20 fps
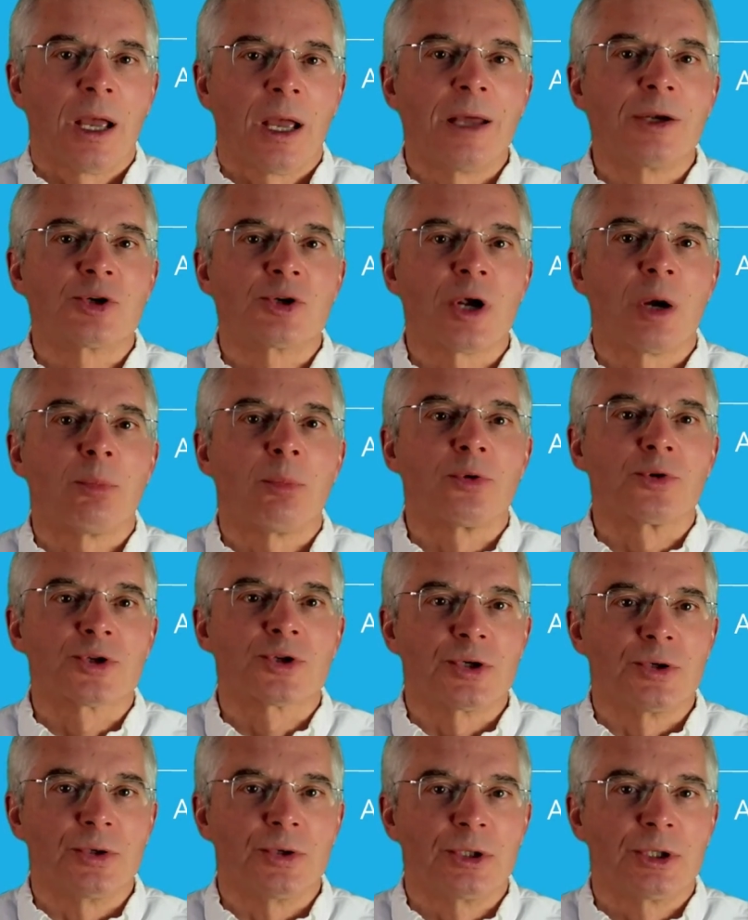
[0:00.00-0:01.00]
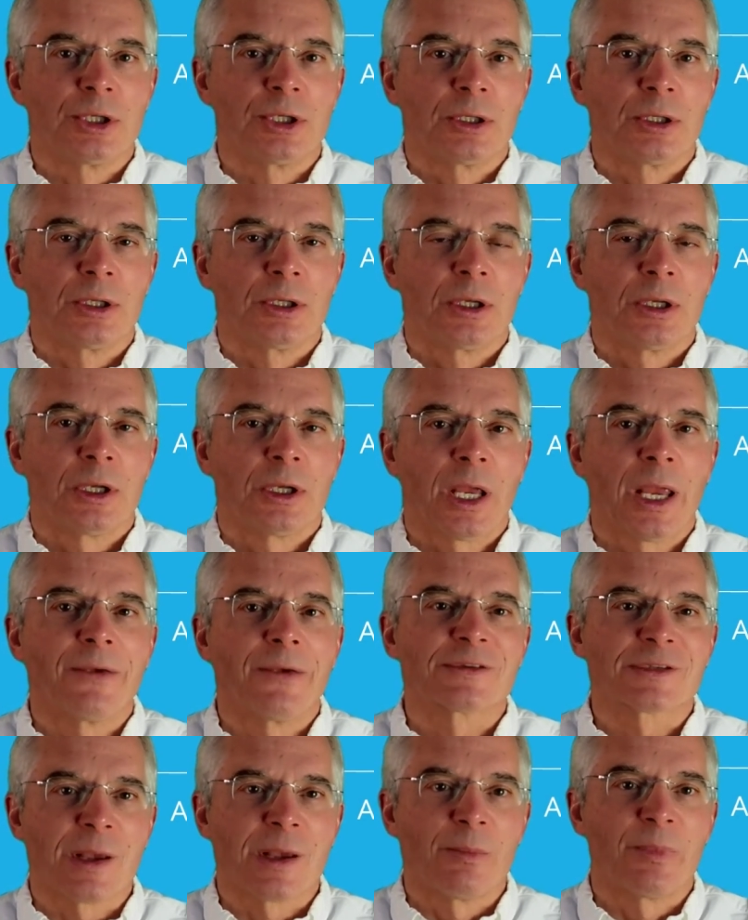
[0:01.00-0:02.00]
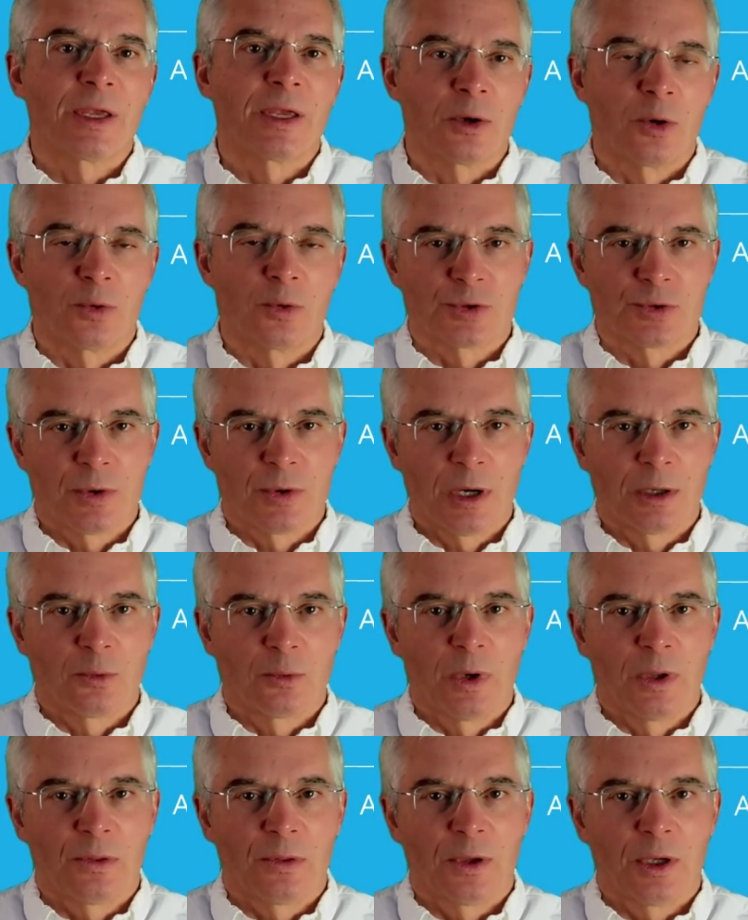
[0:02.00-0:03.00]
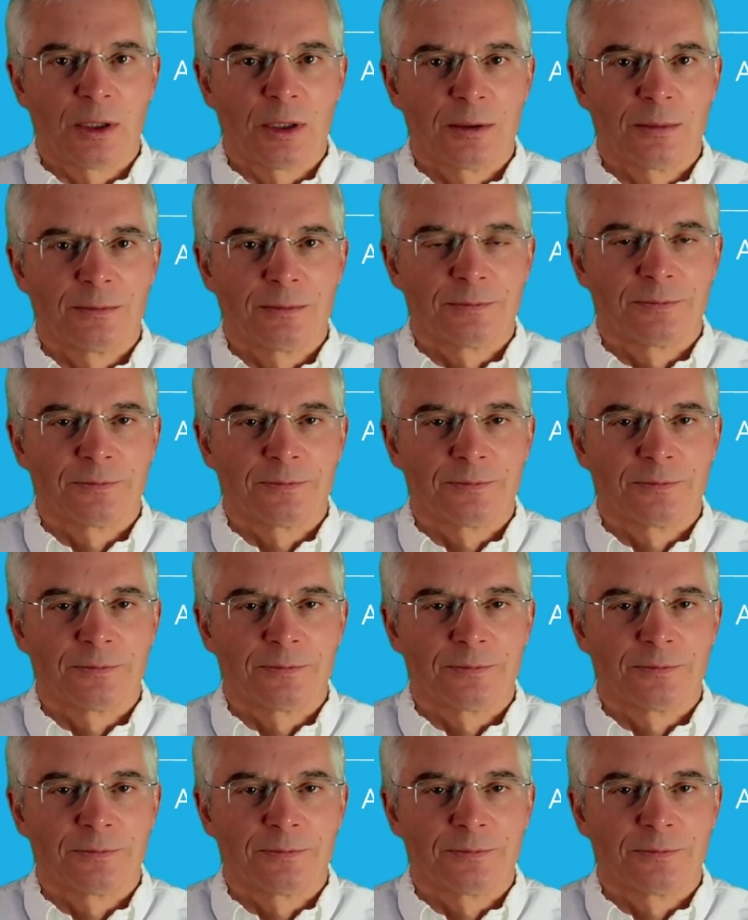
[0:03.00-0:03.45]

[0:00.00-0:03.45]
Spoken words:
and troubleshoot if something goes wrong with it.